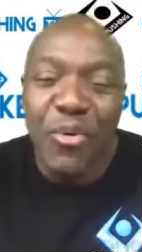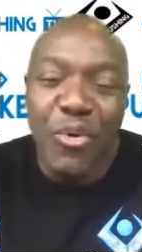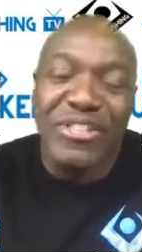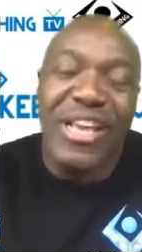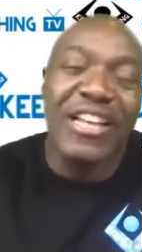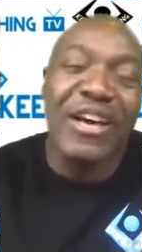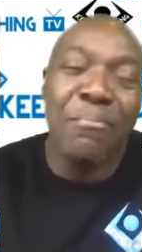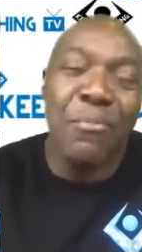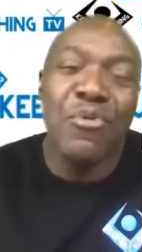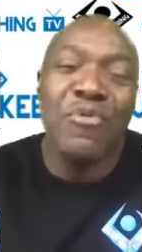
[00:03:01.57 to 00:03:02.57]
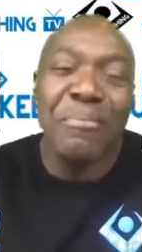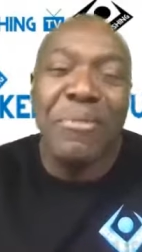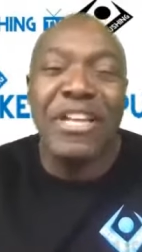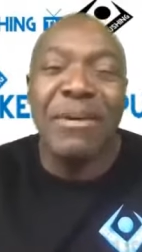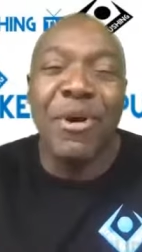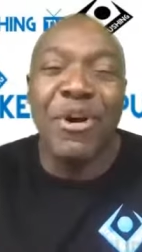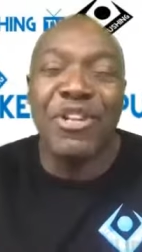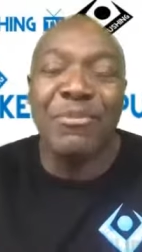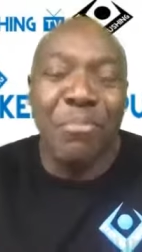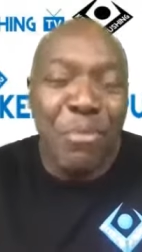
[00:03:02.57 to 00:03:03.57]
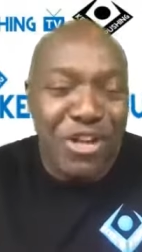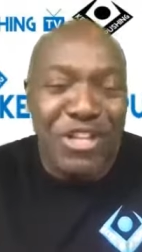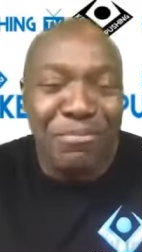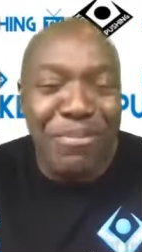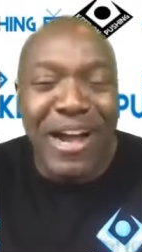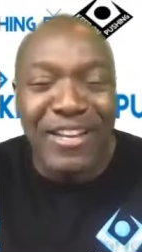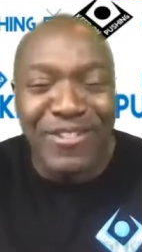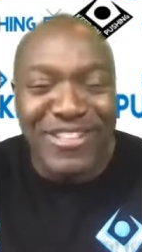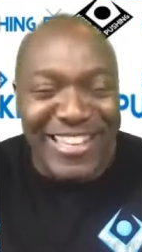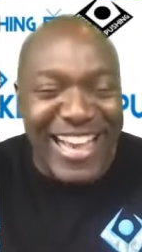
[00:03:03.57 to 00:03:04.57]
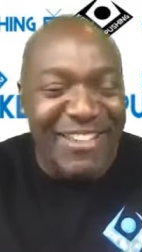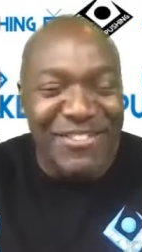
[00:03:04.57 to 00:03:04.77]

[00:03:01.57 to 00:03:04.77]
who has had a movie made about an important part of his life.